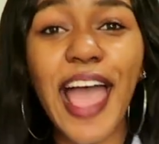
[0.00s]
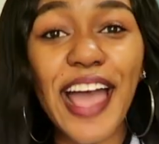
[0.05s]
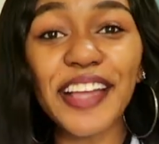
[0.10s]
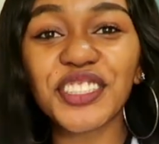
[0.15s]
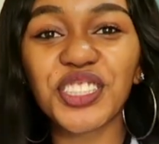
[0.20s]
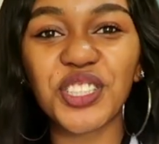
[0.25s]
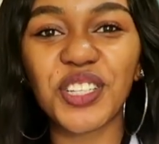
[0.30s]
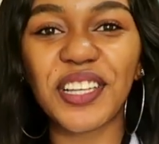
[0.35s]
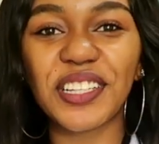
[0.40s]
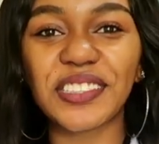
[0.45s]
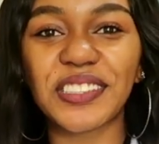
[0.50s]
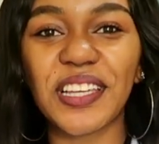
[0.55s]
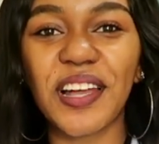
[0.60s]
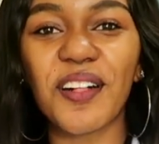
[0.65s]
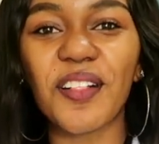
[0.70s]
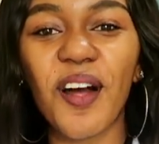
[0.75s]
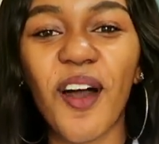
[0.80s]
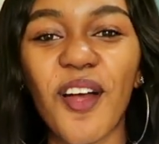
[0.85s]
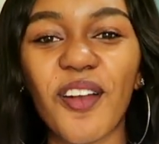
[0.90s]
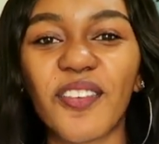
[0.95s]
As you can
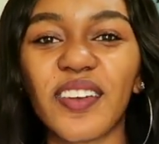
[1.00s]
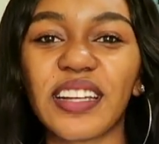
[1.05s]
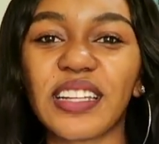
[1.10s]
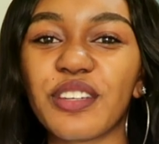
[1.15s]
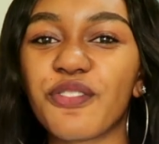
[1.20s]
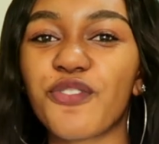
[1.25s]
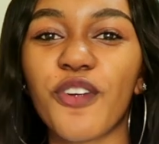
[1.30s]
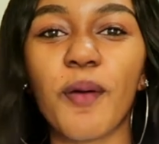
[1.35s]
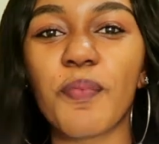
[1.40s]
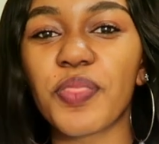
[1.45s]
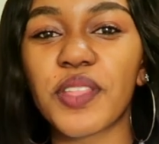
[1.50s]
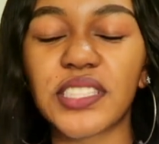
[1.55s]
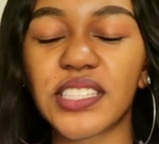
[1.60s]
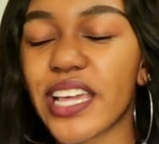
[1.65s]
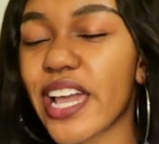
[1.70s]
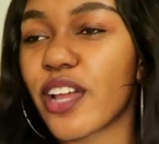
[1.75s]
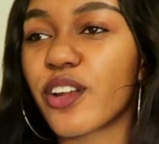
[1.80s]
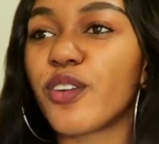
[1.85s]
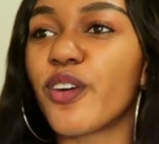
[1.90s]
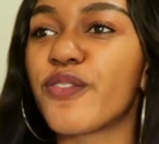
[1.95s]
tell already from the
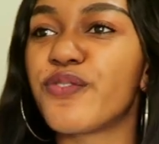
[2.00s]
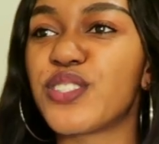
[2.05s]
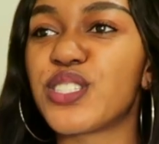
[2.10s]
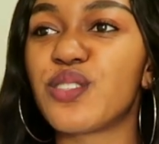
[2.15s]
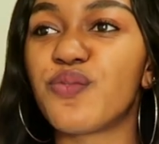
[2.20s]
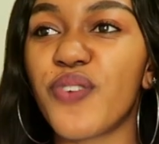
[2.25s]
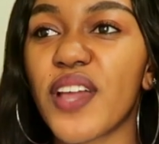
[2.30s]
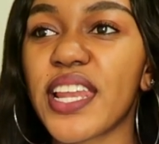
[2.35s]
title of this